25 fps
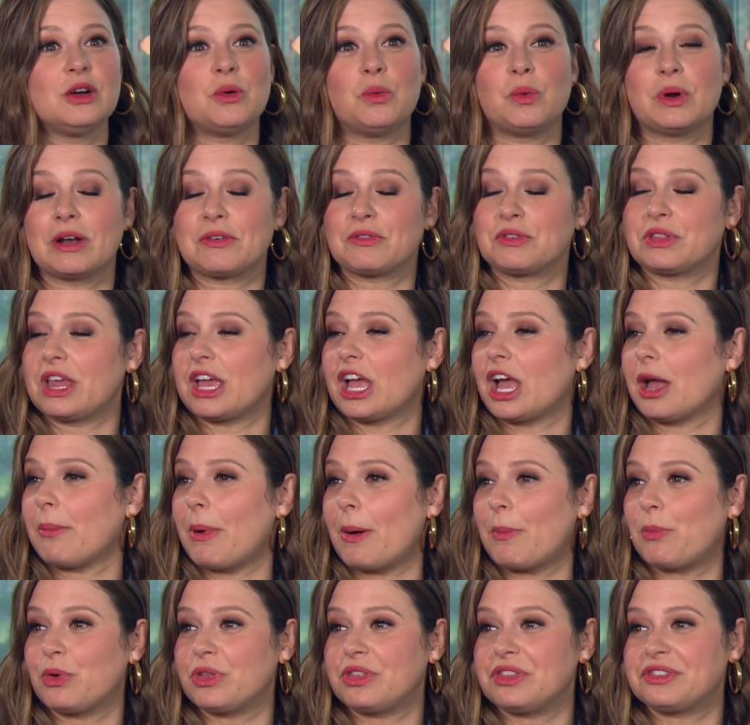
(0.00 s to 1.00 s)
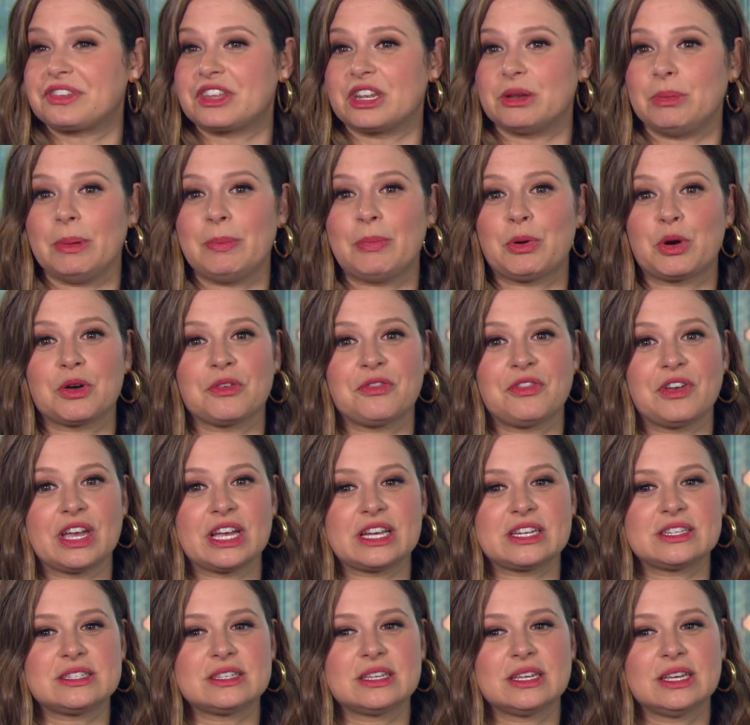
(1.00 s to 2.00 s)
Whatever they come up with is gonna be
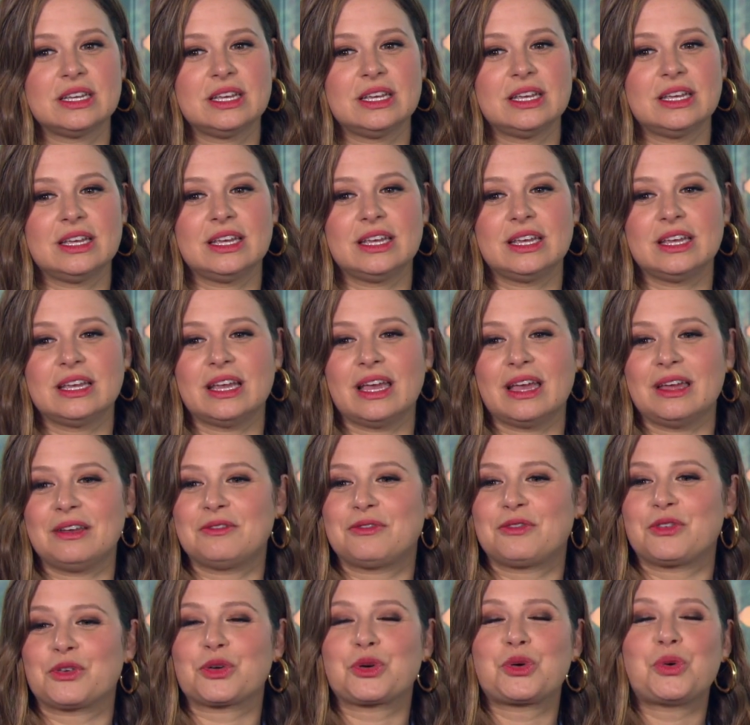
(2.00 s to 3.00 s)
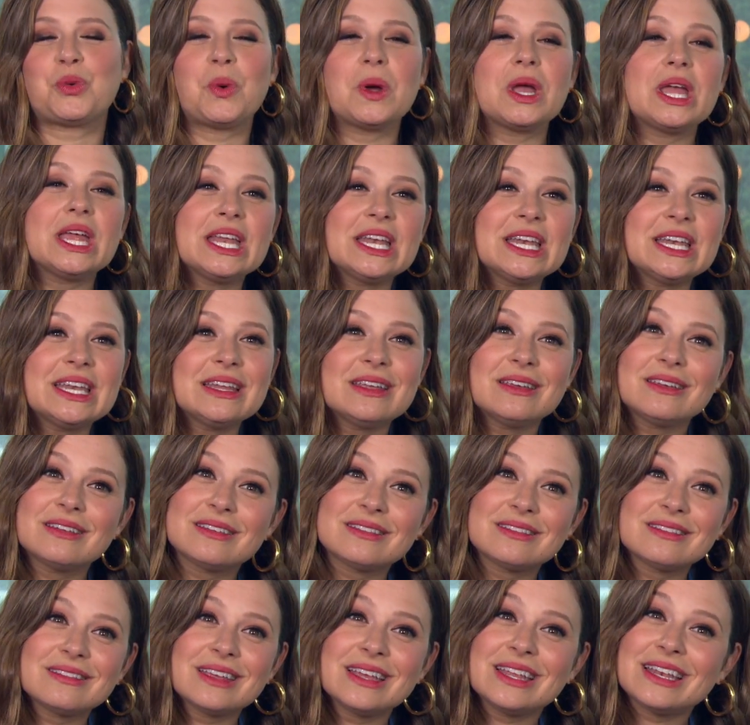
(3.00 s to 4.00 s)
perfect. And for Quinn,
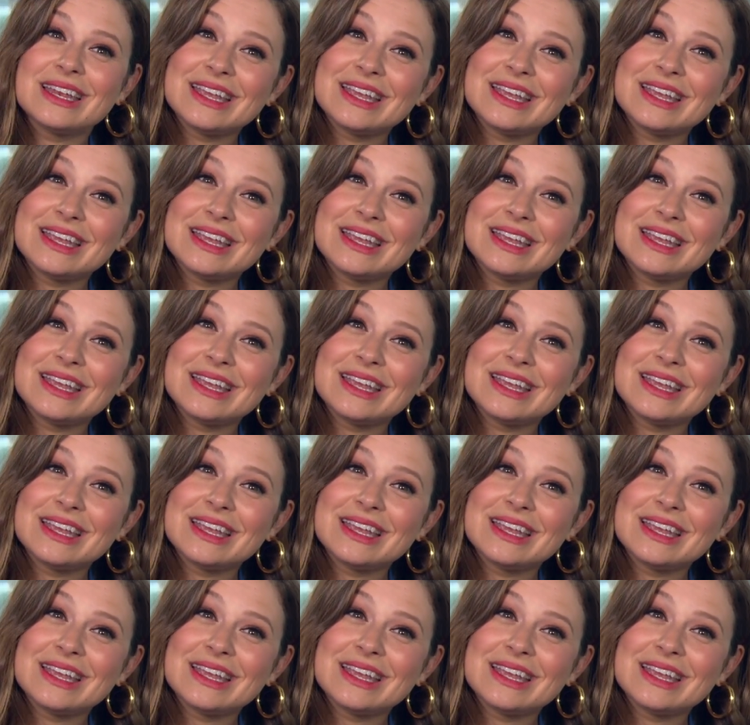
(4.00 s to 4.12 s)
it